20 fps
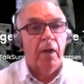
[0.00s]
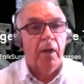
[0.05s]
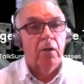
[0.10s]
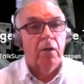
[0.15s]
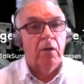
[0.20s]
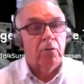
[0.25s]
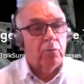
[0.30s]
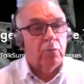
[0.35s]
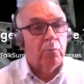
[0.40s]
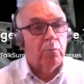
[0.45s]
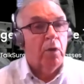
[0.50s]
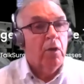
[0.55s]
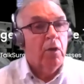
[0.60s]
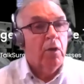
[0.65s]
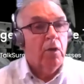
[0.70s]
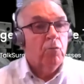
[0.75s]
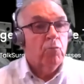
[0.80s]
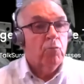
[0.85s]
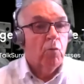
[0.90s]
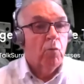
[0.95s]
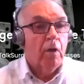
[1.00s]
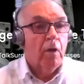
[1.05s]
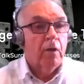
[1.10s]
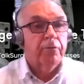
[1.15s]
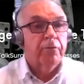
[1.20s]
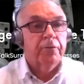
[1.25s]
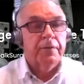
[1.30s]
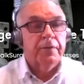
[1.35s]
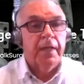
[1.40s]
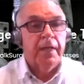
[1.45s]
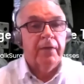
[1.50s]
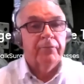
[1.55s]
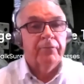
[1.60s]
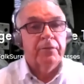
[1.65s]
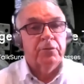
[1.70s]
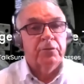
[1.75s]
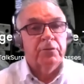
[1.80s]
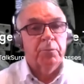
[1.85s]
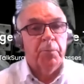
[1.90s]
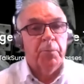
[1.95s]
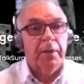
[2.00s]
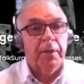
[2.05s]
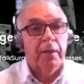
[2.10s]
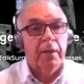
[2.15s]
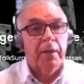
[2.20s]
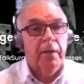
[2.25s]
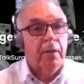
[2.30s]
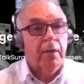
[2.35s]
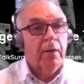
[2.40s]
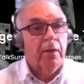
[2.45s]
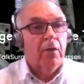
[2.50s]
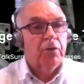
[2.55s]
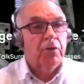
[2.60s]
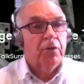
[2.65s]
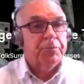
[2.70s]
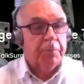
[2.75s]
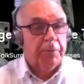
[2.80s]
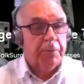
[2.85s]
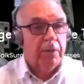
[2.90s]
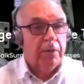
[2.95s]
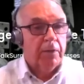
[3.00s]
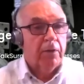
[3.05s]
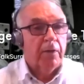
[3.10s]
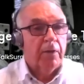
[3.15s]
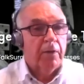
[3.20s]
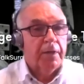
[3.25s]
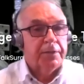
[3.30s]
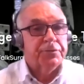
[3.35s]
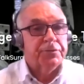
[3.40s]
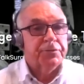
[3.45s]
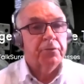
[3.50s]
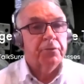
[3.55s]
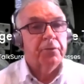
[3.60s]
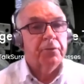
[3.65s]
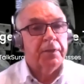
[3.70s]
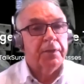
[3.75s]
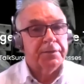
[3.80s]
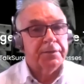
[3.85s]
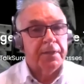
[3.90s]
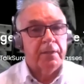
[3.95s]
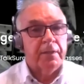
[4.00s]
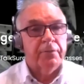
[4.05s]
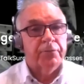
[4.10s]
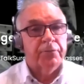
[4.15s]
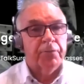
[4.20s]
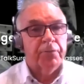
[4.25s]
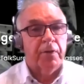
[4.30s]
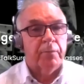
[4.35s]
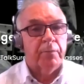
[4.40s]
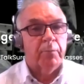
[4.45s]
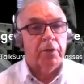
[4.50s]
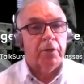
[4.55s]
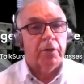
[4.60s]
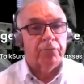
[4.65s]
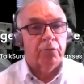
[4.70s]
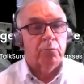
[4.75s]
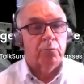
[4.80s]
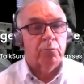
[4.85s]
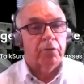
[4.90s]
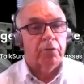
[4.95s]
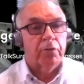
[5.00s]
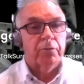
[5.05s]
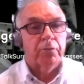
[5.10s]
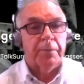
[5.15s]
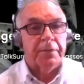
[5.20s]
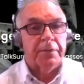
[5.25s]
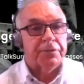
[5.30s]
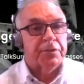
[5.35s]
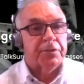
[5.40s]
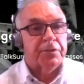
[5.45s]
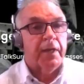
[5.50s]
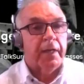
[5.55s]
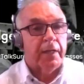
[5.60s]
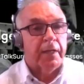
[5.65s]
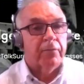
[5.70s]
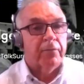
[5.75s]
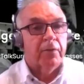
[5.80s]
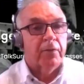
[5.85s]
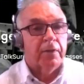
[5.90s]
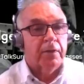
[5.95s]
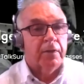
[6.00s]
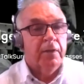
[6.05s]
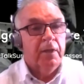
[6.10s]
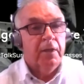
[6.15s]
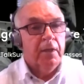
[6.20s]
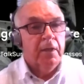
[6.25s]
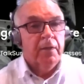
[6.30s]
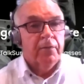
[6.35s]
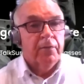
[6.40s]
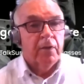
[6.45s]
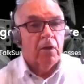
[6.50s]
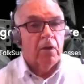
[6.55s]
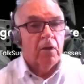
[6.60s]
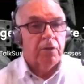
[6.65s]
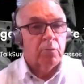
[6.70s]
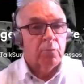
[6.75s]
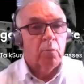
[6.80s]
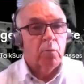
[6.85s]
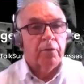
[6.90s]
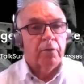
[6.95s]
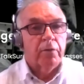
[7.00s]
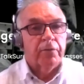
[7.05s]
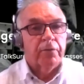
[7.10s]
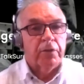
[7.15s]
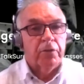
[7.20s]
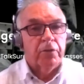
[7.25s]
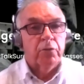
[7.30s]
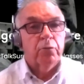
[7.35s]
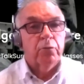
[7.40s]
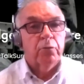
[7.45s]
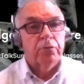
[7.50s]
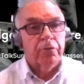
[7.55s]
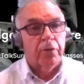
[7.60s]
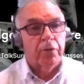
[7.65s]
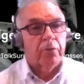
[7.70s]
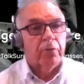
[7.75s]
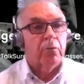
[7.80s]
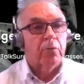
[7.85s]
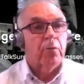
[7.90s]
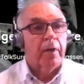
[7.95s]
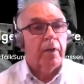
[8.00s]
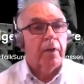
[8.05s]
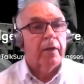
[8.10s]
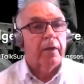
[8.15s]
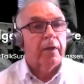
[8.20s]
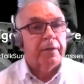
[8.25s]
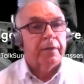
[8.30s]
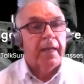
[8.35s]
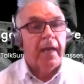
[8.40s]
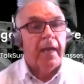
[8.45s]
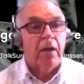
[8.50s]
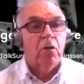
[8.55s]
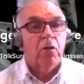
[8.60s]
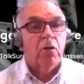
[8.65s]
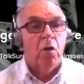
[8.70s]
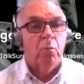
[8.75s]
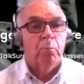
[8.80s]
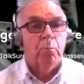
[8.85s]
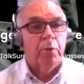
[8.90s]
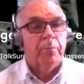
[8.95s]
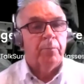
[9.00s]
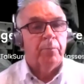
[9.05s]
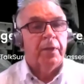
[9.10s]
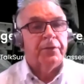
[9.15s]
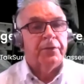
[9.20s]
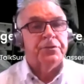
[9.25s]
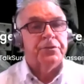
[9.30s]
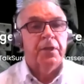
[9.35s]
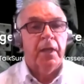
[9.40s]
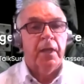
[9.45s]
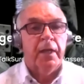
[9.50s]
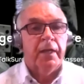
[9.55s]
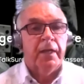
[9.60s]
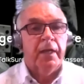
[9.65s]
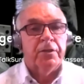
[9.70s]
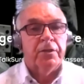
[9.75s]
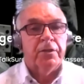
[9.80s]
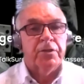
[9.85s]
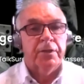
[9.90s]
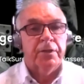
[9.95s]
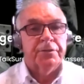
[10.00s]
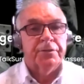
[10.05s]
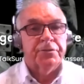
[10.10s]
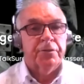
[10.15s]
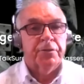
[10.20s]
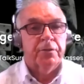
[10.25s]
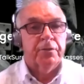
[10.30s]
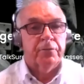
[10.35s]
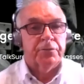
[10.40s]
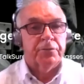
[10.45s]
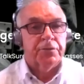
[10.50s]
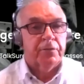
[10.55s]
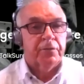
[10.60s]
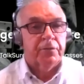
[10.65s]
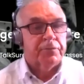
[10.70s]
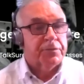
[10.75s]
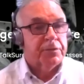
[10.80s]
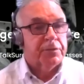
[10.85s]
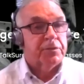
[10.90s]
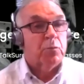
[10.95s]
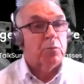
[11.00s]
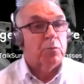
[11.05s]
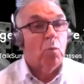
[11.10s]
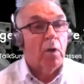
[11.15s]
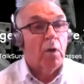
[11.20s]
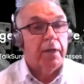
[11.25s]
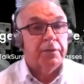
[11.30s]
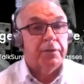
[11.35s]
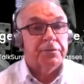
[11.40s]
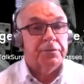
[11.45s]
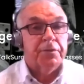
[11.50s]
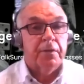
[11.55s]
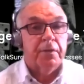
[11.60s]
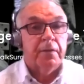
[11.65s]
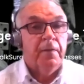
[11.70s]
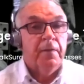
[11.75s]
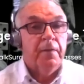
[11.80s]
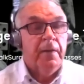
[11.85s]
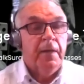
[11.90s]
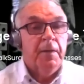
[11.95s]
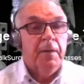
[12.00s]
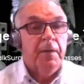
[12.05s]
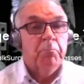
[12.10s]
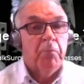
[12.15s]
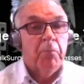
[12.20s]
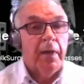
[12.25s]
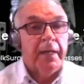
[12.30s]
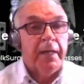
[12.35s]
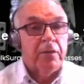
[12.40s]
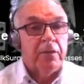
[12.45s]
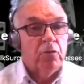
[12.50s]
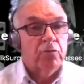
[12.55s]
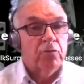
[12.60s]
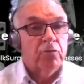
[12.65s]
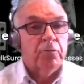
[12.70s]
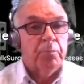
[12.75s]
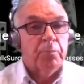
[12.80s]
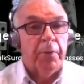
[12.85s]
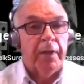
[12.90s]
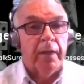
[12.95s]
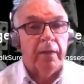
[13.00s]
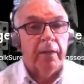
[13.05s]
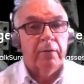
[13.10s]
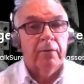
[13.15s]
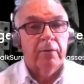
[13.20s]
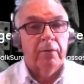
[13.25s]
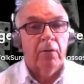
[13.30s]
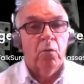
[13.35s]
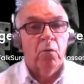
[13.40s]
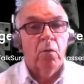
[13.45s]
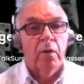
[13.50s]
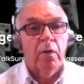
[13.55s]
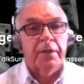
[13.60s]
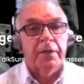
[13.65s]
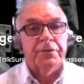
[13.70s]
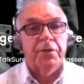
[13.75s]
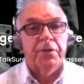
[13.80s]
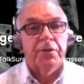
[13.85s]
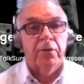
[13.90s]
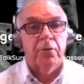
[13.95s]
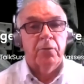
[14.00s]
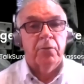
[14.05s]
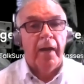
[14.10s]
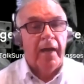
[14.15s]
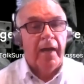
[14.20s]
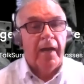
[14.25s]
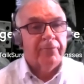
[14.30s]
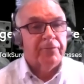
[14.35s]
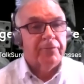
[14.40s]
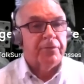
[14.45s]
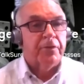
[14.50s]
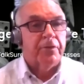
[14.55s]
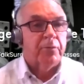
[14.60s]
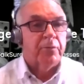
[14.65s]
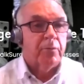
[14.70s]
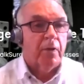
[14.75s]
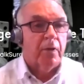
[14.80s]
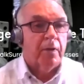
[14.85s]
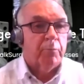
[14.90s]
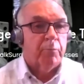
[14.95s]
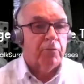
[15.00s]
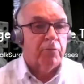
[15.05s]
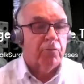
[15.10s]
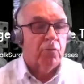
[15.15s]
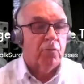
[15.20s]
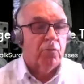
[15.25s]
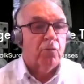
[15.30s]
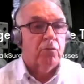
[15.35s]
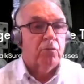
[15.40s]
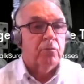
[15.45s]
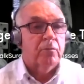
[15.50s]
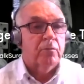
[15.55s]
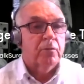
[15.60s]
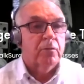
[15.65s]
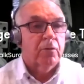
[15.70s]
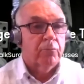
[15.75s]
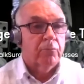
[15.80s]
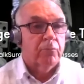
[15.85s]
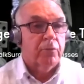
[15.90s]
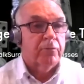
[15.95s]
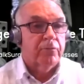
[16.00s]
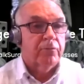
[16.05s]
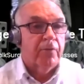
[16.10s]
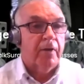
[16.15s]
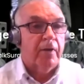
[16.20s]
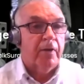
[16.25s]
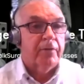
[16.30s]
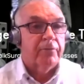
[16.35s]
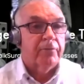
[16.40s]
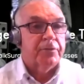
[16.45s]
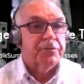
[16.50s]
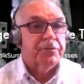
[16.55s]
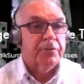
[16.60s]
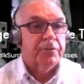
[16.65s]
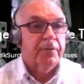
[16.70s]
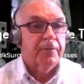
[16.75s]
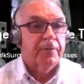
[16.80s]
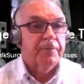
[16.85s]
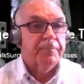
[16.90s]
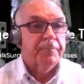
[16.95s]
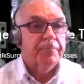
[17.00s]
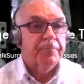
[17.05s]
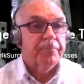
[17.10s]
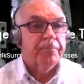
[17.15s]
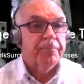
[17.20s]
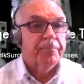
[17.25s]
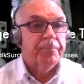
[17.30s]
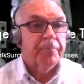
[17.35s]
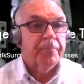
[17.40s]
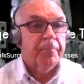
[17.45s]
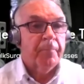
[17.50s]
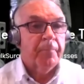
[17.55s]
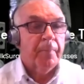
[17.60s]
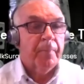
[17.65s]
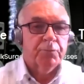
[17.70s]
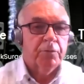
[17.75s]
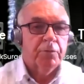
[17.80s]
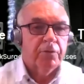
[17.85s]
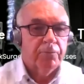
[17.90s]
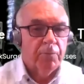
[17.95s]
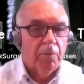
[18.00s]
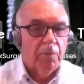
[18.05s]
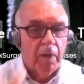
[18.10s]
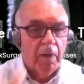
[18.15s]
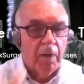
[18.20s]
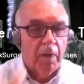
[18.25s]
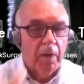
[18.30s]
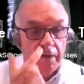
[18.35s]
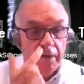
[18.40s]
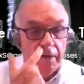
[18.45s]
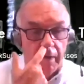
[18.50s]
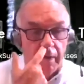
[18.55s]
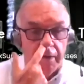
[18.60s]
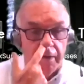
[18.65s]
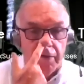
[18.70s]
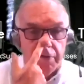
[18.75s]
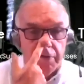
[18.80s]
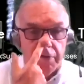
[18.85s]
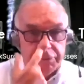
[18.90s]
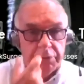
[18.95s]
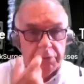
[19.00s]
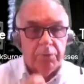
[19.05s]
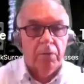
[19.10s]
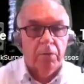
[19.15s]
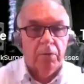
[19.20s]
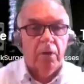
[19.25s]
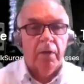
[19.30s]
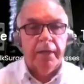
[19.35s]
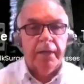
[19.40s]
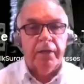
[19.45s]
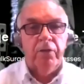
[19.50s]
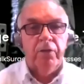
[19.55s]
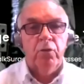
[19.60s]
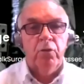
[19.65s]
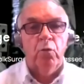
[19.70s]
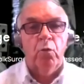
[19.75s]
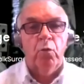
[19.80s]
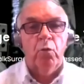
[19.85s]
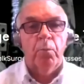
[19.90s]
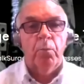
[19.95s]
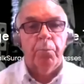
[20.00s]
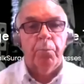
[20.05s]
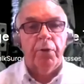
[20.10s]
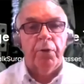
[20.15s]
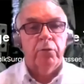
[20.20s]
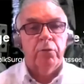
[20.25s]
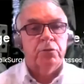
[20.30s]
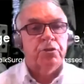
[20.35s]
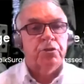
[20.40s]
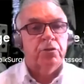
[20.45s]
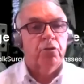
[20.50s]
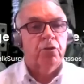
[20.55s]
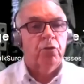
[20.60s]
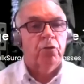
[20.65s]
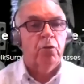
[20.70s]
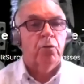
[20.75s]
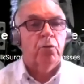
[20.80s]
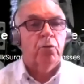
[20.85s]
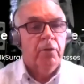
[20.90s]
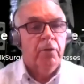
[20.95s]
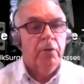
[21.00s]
home rather than having to be hospitalized. So it sounds very much from what you've been saying that the kind of work that you do now complements the NHS services in ways that may not have been quite so evident before coronavirus. Wonderful, and I do like your approach and your